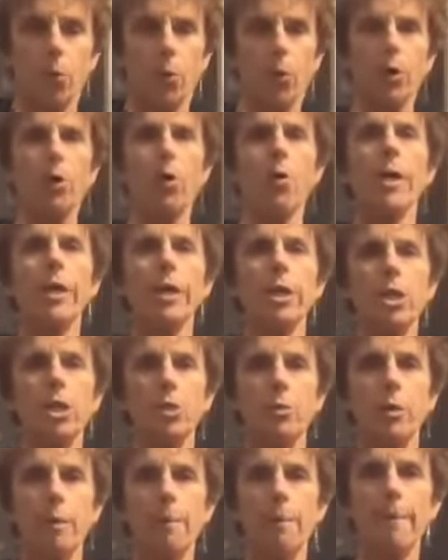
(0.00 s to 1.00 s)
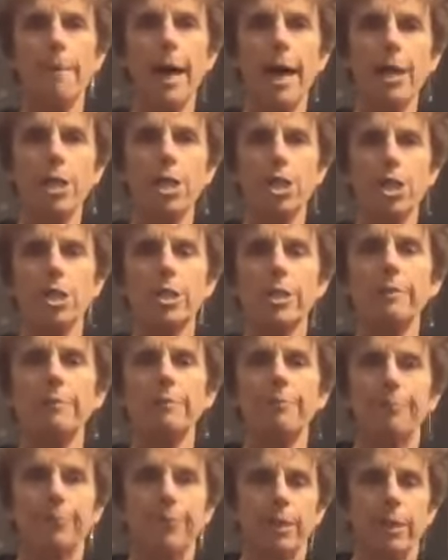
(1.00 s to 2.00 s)
we're going to
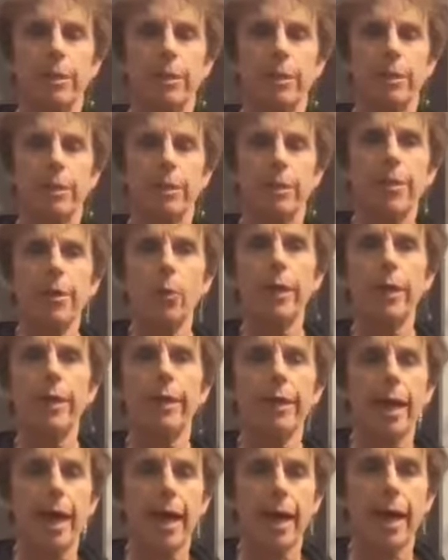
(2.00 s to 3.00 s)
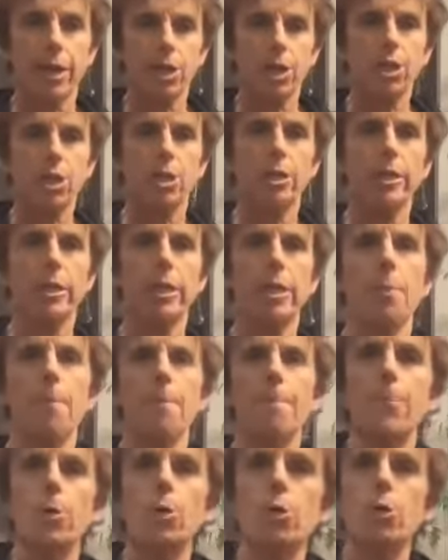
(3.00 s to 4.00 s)
imagine that we can actually
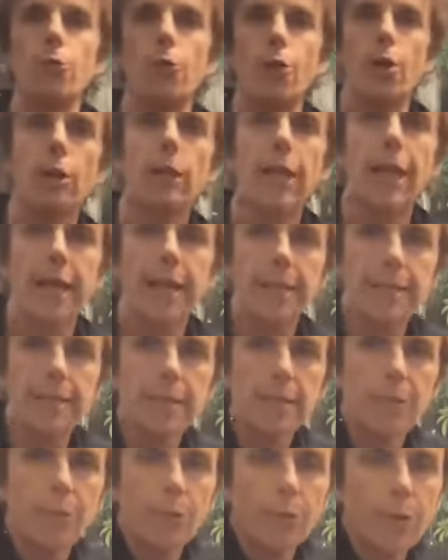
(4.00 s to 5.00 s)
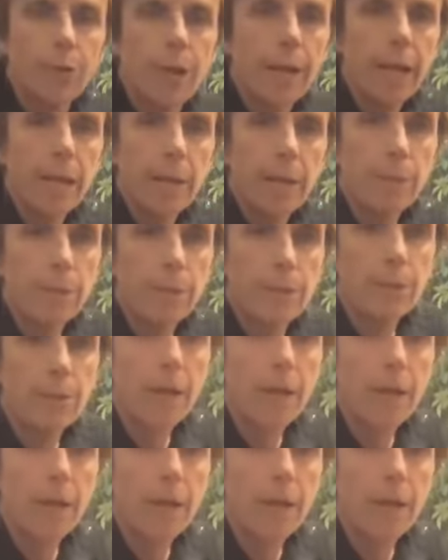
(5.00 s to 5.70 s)
move our legs if we're not able to.